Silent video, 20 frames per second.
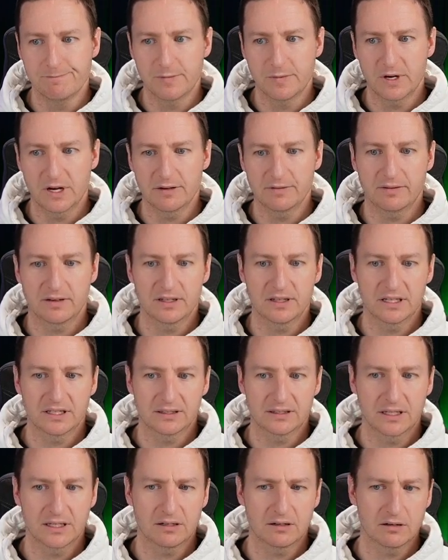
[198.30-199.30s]
I find that
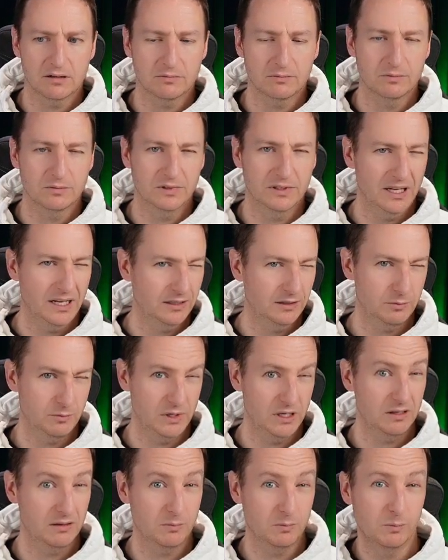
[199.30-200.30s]
they tend to
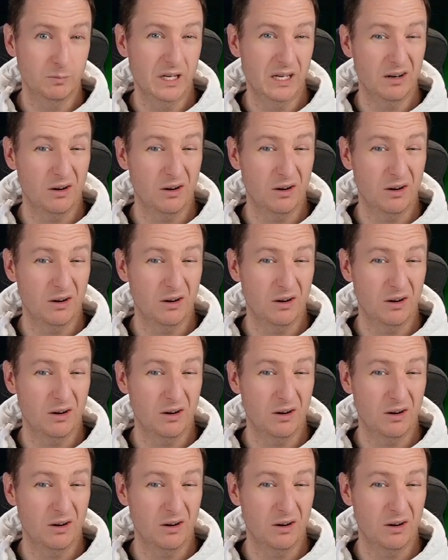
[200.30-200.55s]
be a bit